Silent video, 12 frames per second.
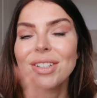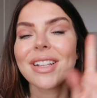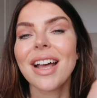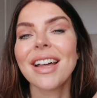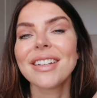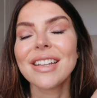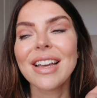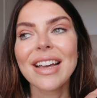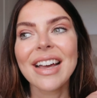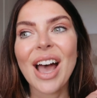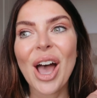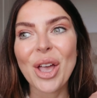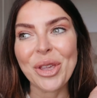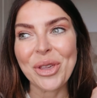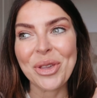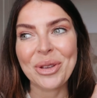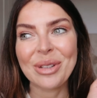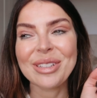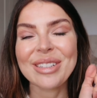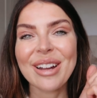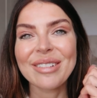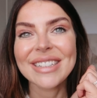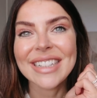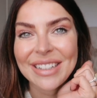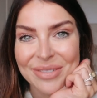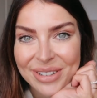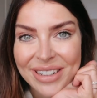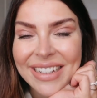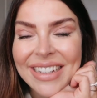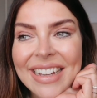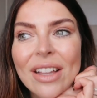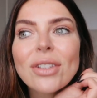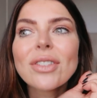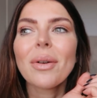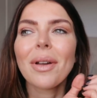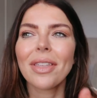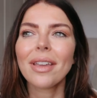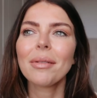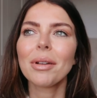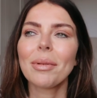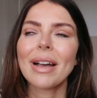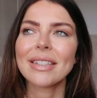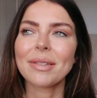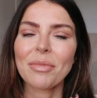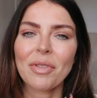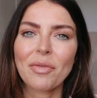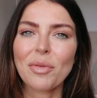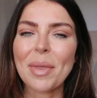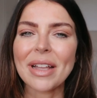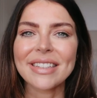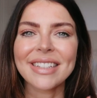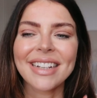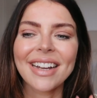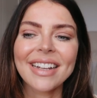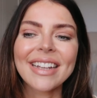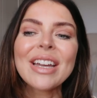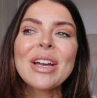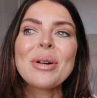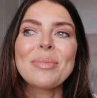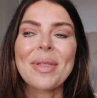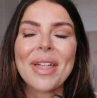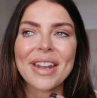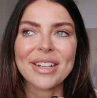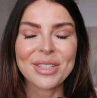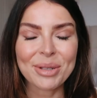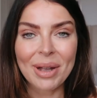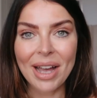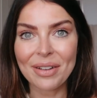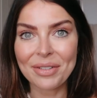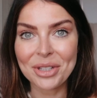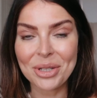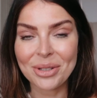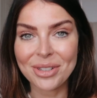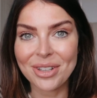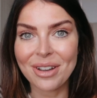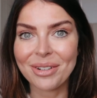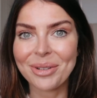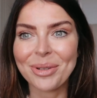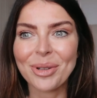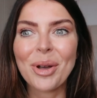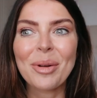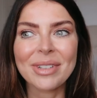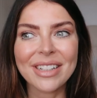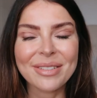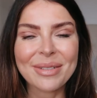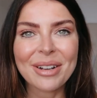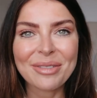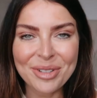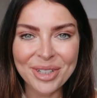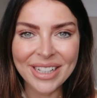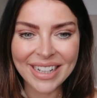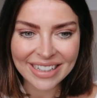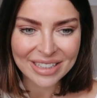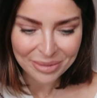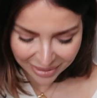just had a huge Zara delivery, so I think I'm gonna wear something from that tonight. But then I do have a huge Zara haul coming as well for you next